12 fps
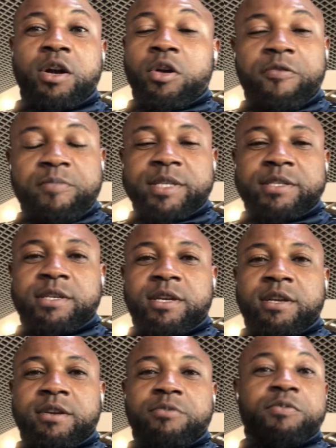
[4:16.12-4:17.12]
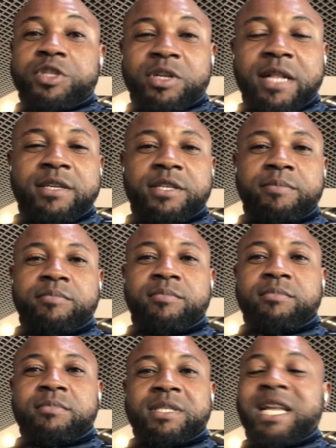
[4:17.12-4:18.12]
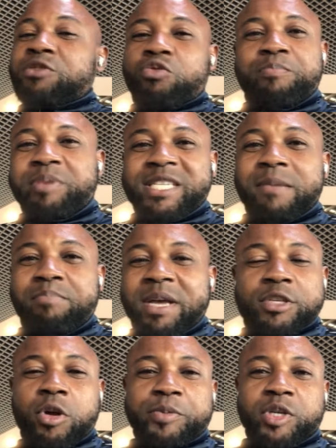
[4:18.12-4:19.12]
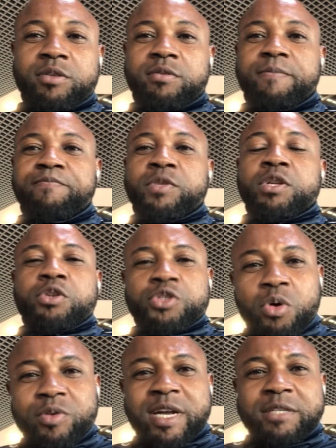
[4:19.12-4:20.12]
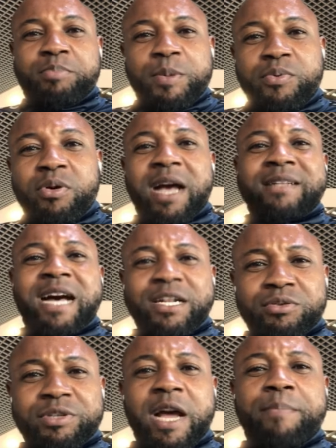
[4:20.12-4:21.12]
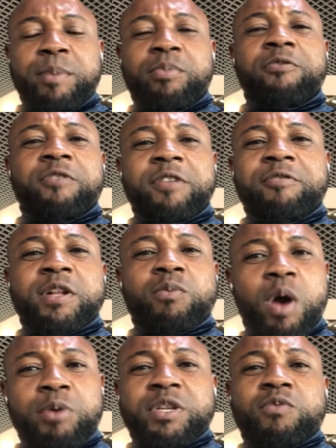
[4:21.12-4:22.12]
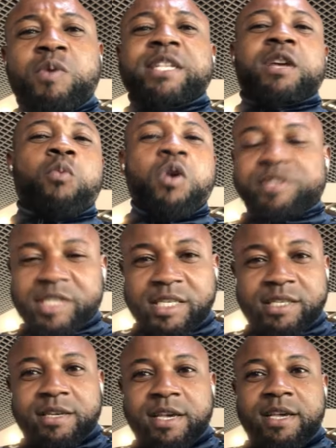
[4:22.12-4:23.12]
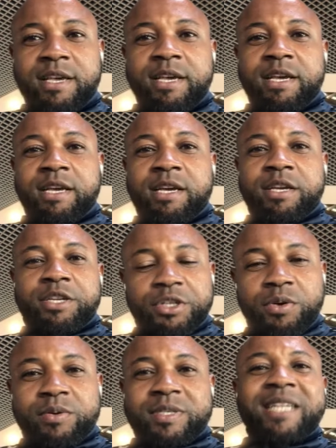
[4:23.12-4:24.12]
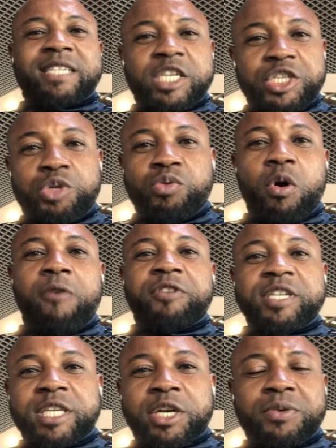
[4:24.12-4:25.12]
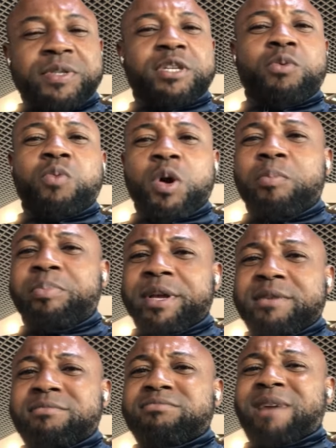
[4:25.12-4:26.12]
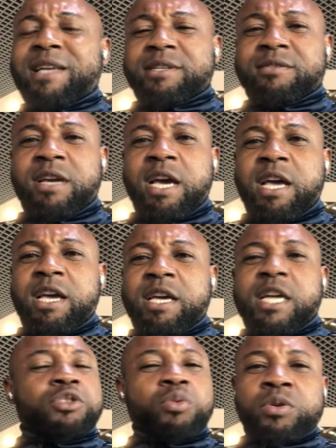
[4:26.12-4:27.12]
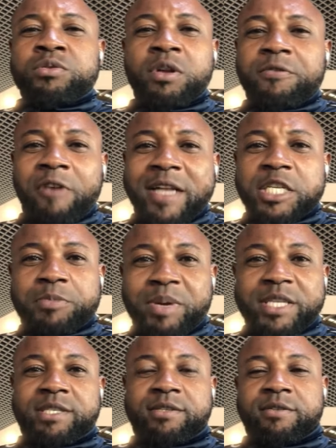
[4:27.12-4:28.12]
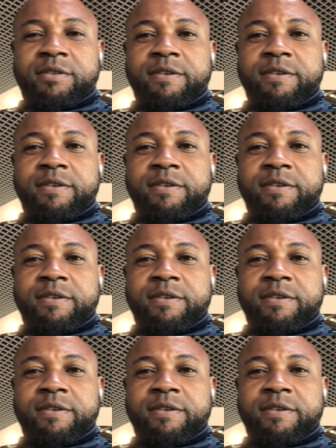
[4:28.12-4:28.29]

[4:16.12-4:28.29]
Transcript: government, regionalism. That will be the best option, so that people can handle their people very, very well, the way they want it. You know, that issue of insecurity will be, as in, it will not find the space.